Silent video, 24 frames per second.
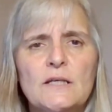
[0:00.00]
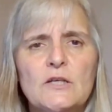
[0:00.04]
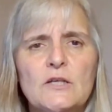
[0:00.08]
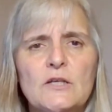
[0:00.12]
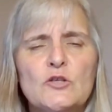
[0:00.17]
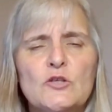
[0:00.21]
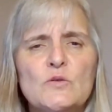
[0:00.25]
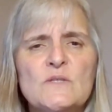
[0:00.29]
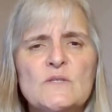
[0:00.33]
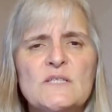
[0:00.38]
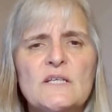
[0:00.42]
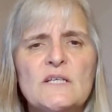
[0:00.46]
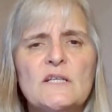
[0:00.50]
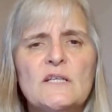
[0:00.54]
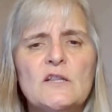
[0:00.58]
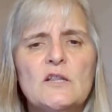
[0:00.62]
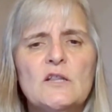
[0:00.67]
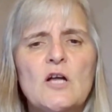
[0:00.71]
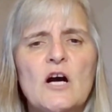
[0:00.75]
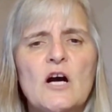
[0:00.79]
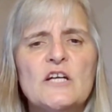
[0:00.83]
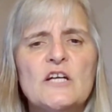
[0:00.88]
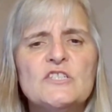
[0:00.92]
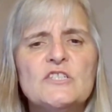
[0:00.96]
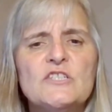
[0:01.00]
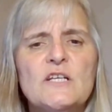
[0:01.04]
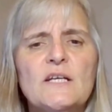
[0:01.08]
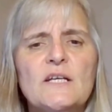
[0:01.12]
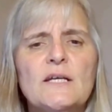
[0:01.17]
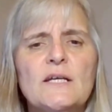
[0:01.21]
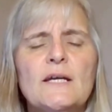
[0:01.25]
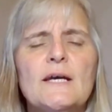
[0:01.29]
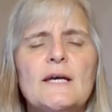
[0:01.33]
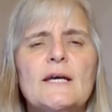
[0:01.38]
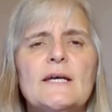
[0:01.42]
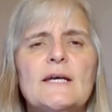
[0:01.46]
Using
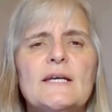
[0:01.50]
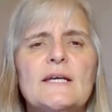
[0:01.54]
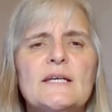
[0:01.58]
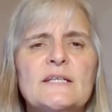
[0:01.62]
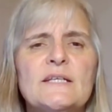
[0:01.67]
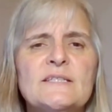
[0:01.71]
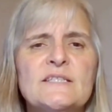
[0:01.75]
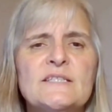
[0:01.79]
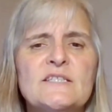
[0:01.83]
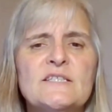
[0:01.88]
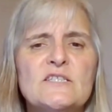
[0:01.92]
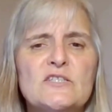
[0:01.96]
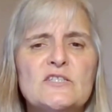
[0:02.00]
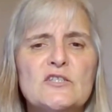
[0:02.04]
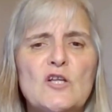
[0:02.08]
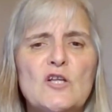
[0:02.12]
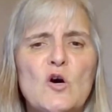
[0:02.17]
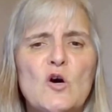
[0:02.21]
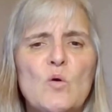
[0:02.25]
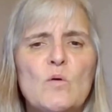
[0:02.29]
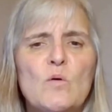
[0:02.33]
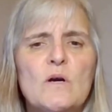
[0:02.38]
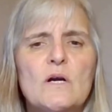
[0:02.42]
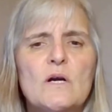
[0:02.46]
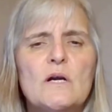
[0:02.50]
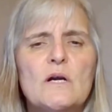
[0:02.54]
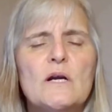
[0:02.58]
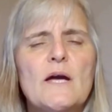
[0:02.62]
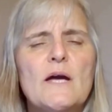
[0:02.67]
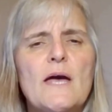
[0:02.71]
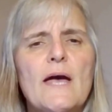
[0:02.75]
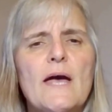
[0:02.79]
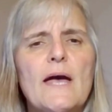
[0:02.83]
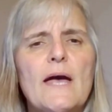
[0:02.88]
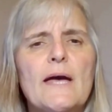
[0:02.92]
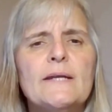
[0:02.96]
logic is slower
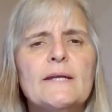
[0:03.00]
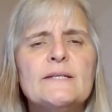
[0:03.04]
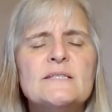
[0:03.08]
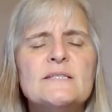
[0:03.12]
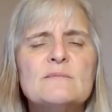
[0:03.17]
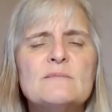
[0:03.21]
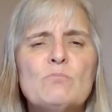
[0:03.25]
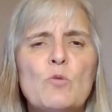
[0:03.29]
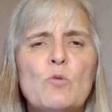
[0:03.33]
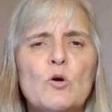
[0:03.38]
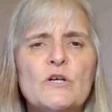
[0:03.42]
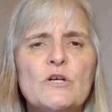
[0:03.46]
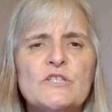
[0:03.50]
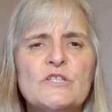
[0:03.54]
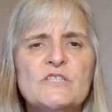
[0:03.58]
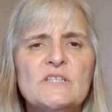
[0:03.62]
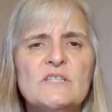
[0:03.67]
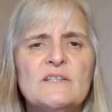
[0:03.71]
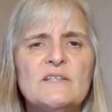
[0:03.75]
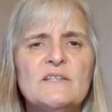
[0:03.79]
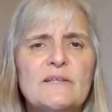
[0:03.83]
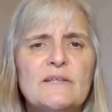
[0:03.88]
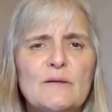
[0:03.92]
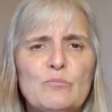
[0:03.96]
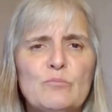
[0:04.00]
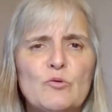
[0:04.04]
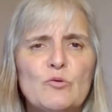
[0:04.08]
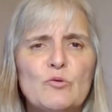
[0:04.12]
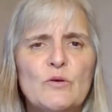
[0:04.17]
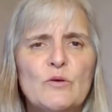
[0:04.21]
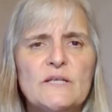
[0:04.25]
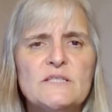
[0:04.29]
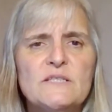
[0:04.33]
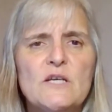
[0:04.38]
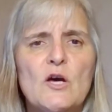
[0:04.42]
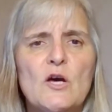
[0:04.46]
and it's more
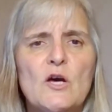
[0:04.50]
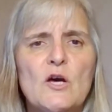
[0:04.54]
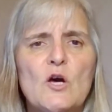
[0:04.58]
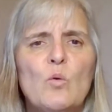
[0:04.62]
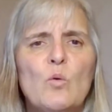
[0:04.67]
deliberate.